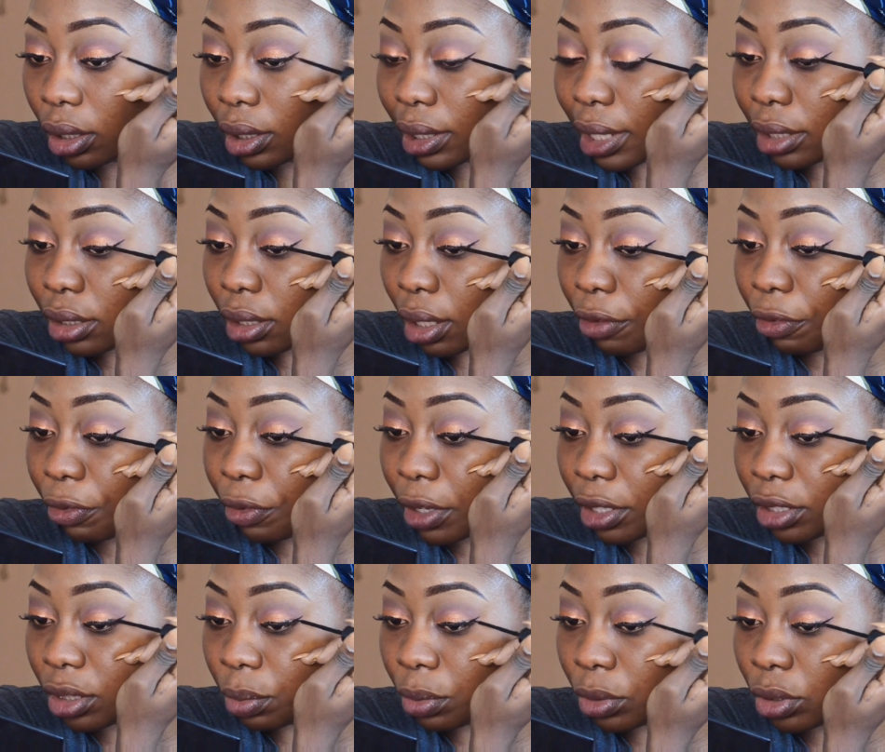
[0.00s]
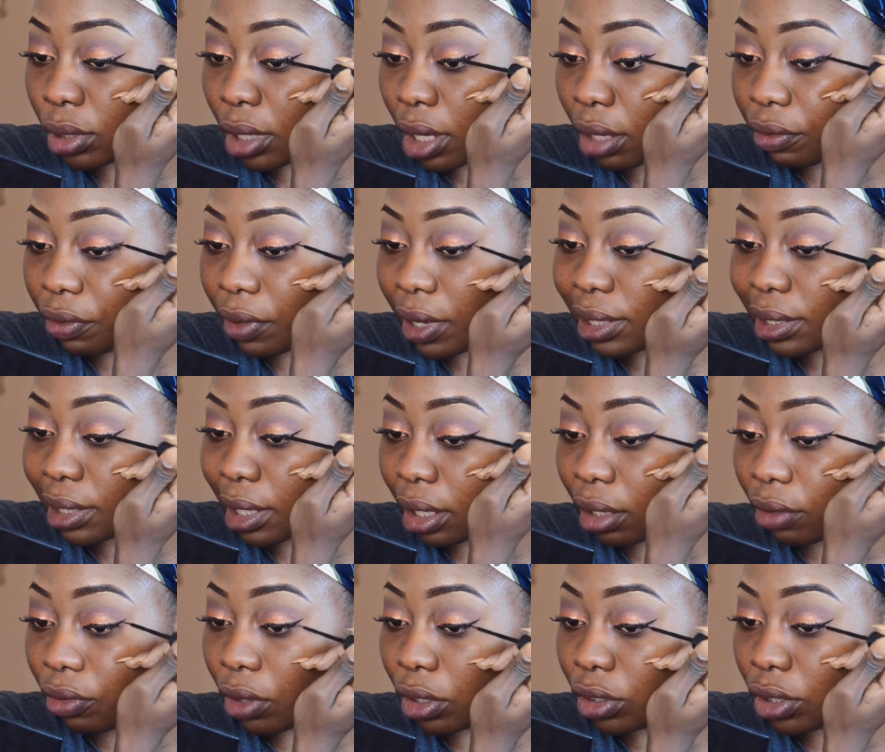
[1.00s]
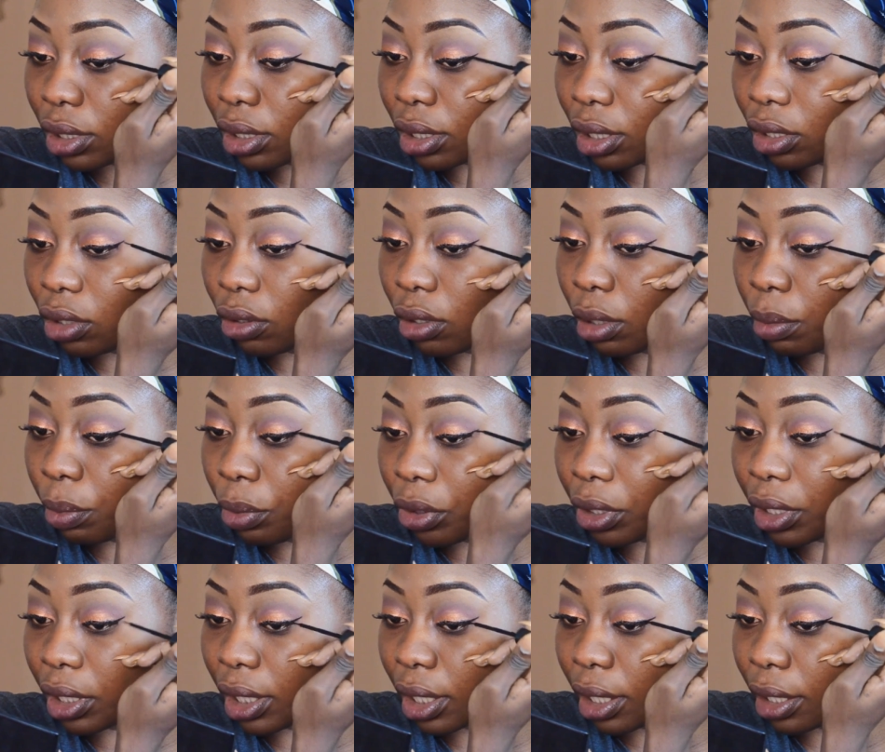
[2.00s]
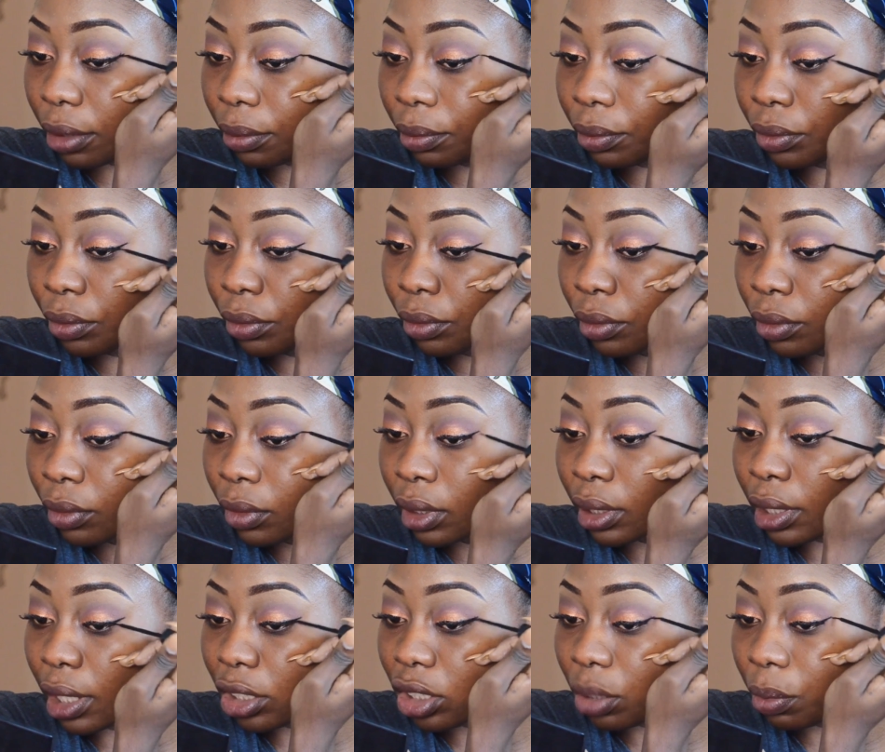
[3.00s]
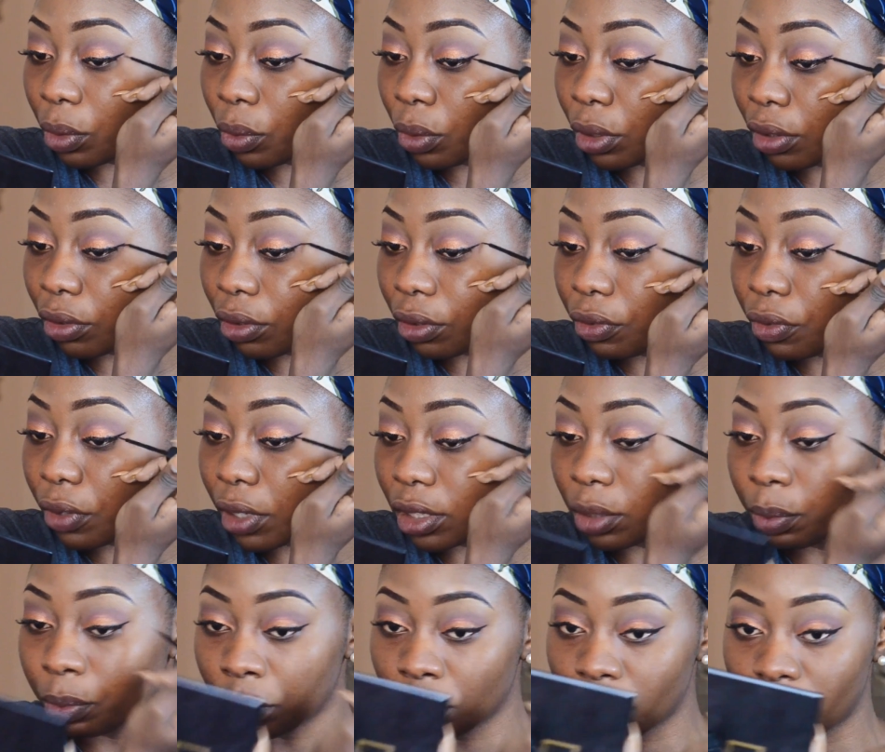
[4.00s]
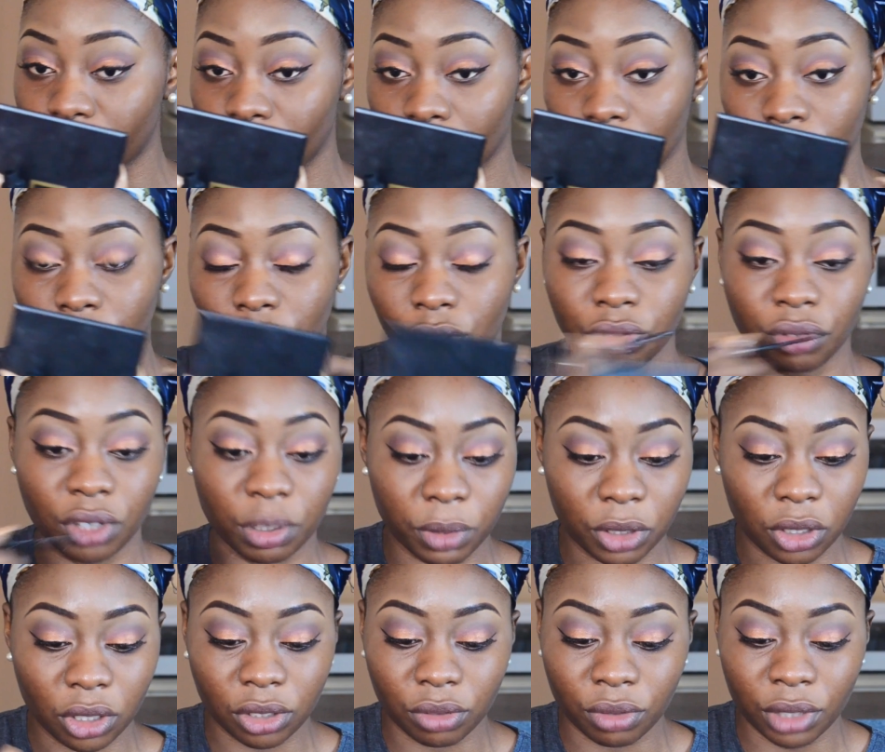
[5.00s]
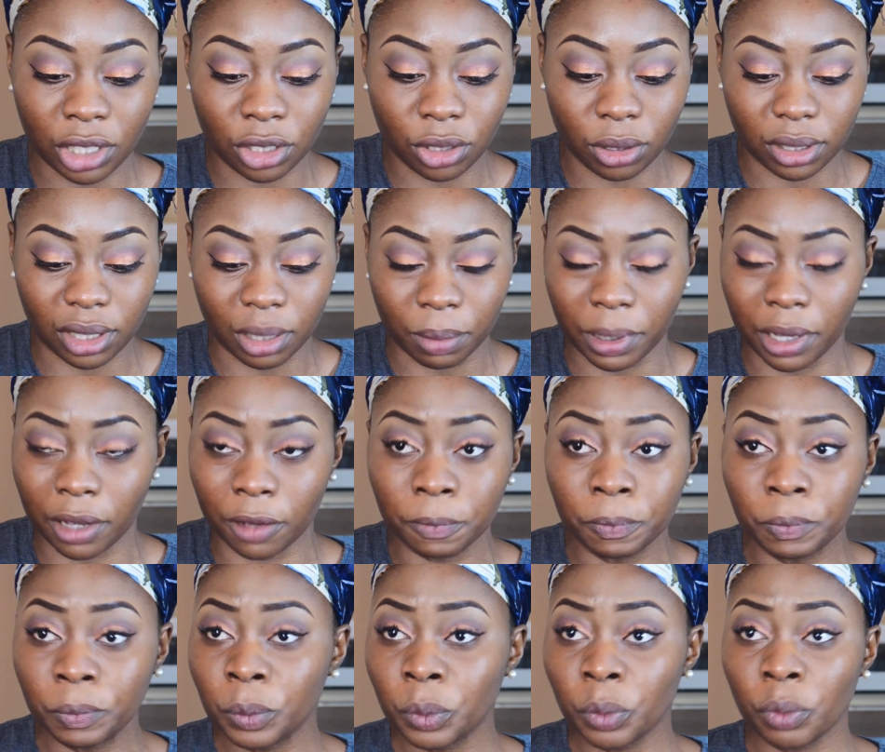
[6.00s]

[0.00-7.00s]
that's her first book, so I advise, like, if you're just a newly born again, that should be one of the first books for you to read, because it really talks about